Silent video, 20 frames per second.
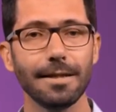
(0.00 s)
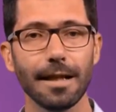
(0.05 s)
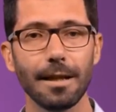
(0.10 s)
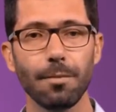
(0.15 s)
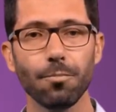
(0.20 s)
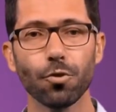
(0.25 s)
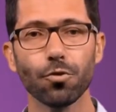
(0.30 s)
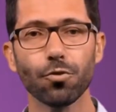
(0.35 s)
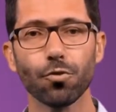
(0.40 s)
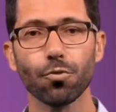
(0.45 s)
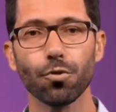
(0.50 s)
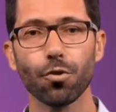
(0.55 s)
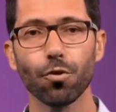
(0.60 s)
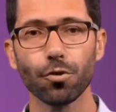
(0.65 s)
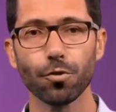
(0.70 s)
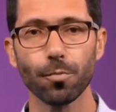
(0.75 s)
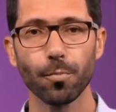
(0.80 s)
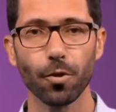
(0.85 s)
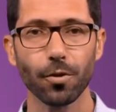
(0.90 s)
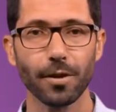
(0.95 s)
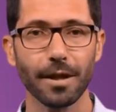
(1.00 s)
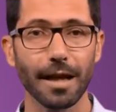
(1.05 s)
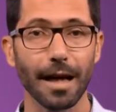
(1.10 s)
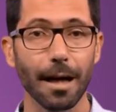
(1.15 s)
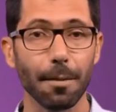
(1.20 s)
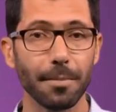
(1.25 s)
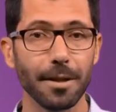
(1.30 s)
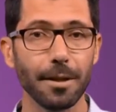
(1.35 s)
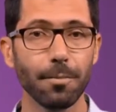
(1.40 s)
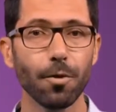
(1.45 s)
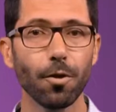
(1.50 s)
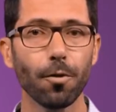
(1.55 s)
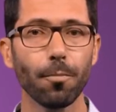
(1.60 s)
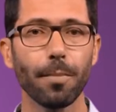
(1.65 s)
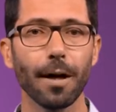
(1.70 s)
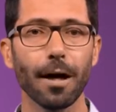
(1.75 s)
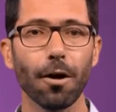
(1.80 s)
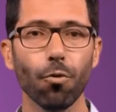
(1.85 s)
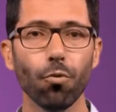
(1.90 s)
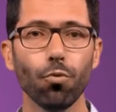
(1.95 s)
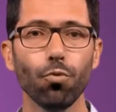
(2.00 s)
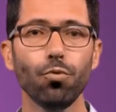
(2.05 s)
Food is now transported quickly by